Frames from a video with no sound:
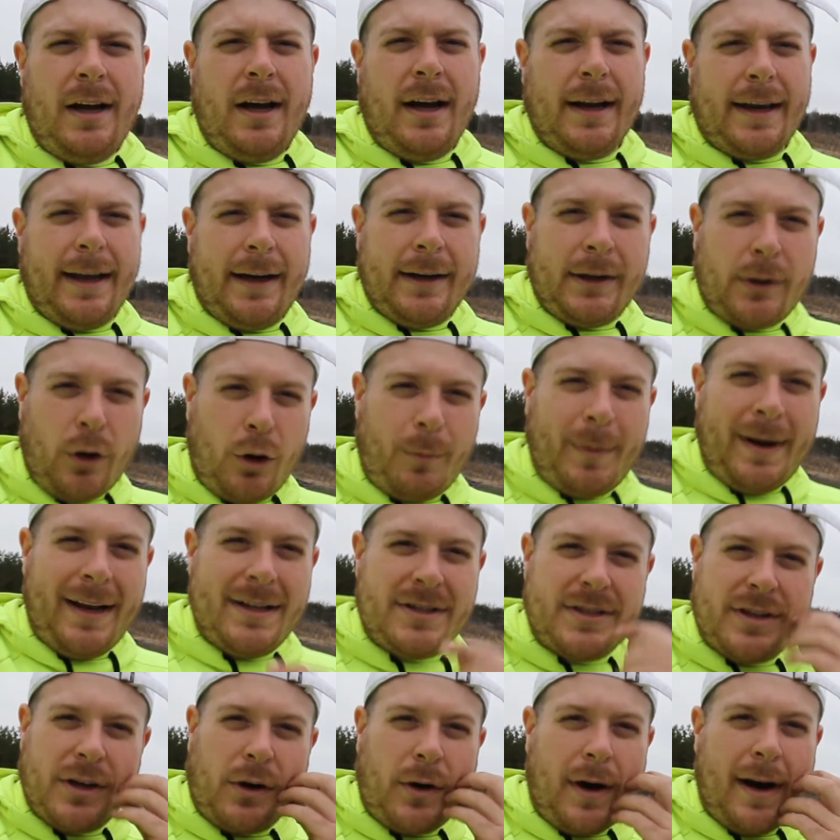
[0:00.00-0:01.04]
Again, go to my
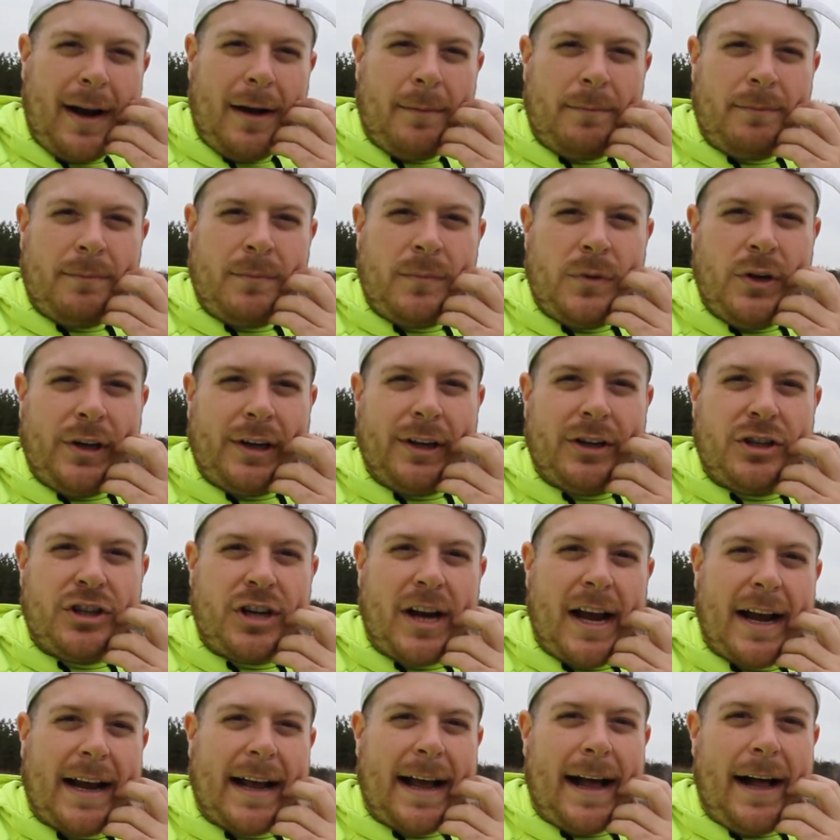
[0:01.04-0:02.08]
Instagram. You can
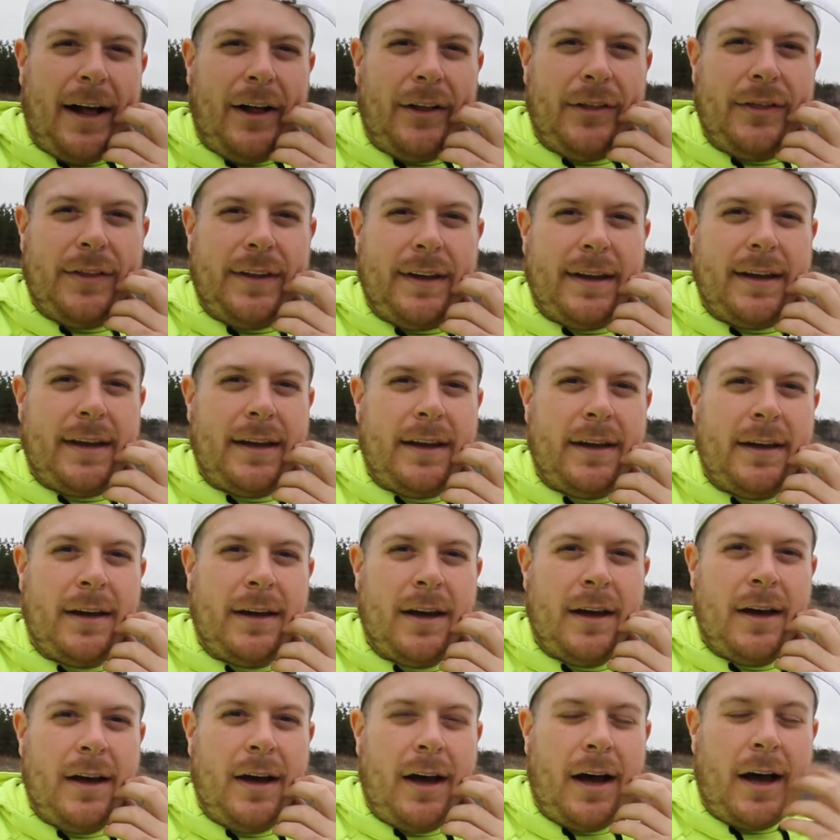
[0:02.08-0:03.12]
check out
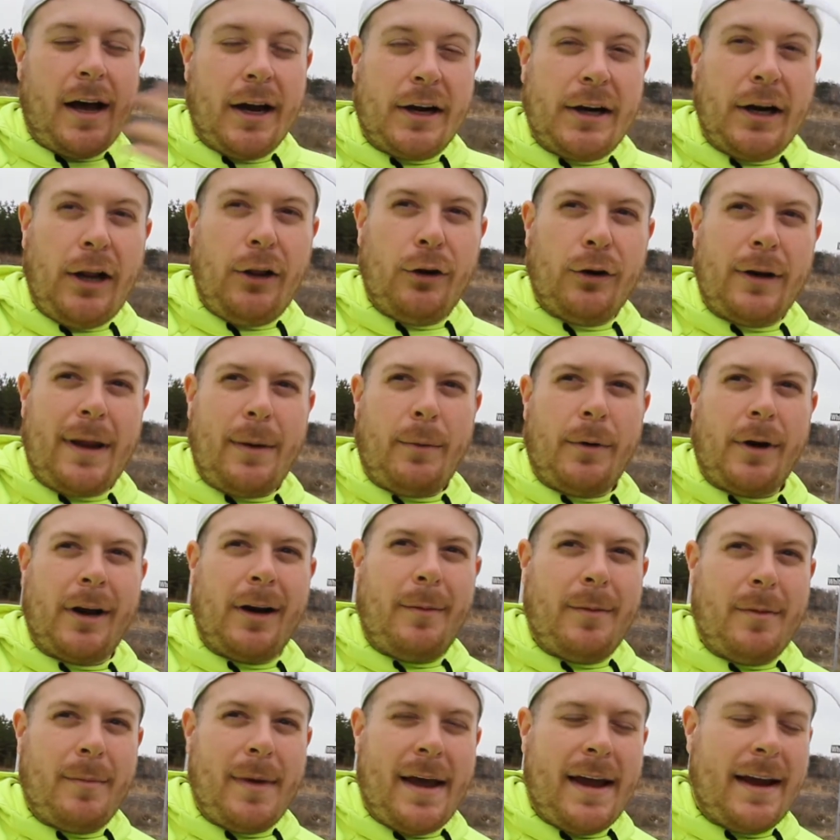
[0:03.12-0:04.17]
the color that we're going
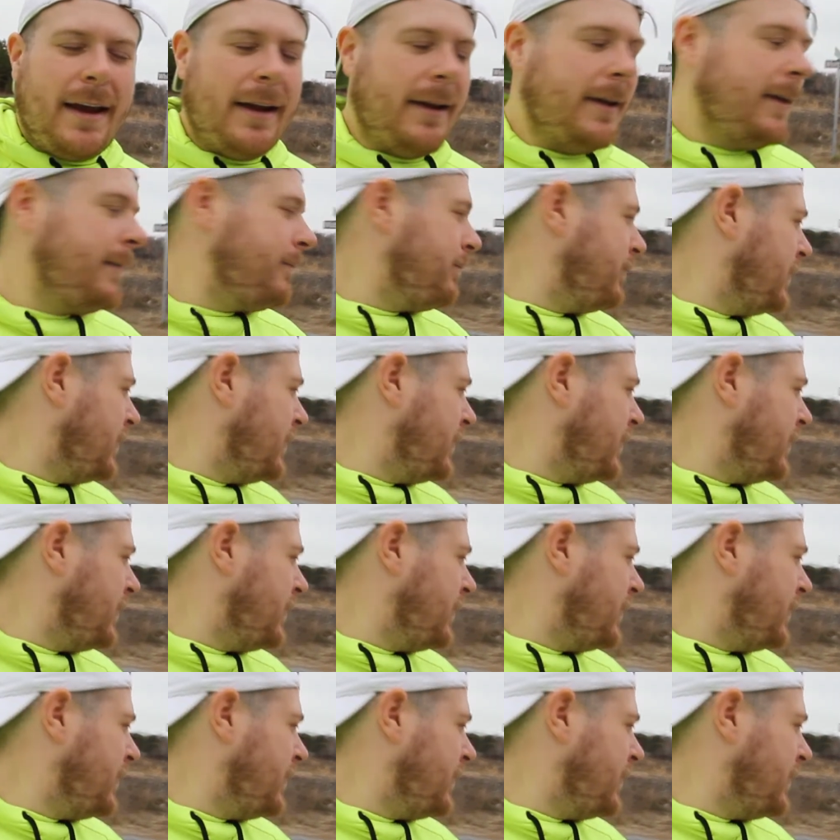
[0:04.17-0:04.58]
to be making it.